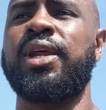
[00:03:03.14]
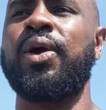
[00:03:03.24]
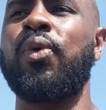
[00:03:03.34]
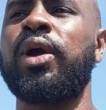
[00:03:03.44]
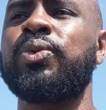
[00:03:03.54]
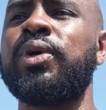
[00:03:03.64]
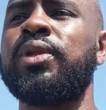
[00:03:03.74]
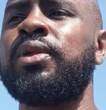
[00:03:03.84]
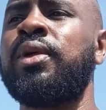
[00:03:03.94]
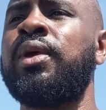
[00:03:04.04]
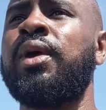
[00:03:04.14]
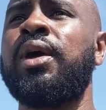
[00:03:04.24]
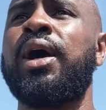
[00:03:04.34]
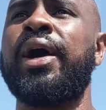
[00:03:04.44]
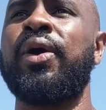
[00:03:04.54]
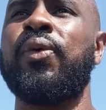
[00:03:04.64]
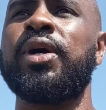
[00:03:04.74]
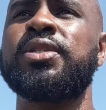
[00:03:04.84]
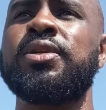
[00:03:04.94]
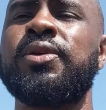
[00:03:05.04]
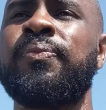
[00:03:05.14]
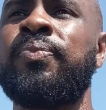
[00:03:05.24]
that I worked with ayahuasca.